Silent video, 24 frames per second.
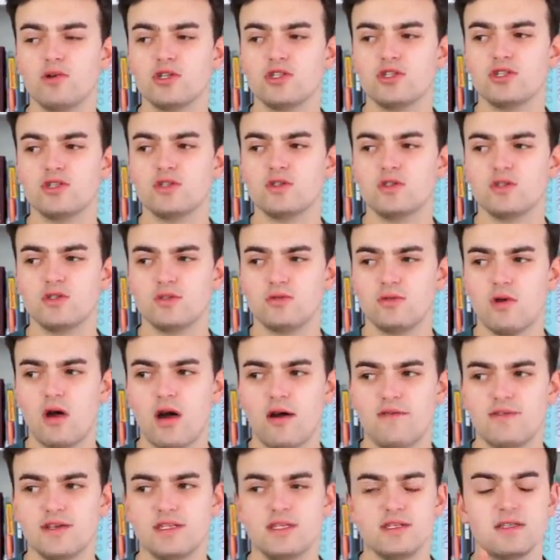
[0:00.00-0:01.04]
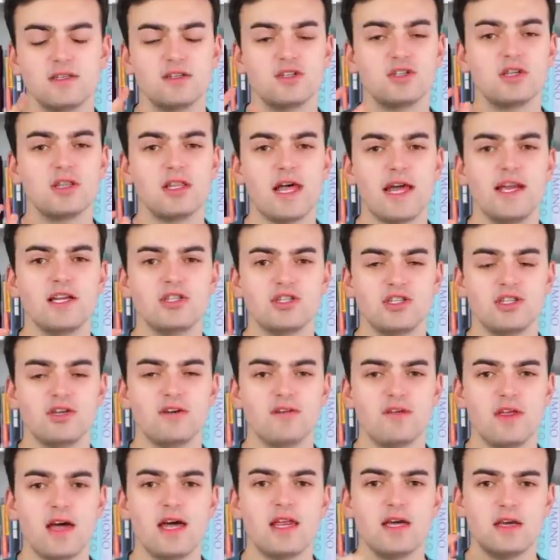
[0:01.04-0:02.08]
which is obviously such a light
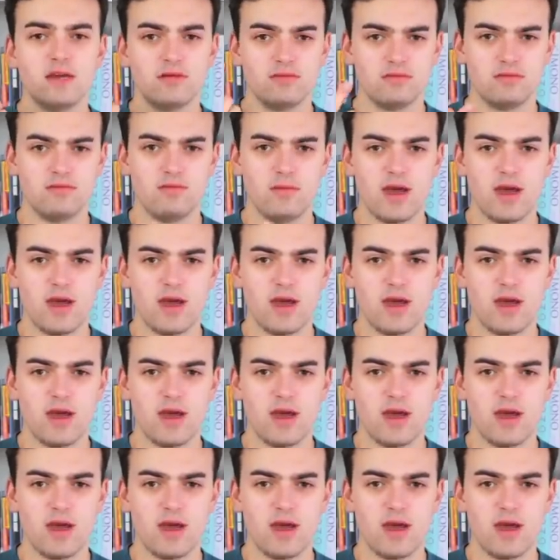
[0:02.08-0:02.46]
sheer that it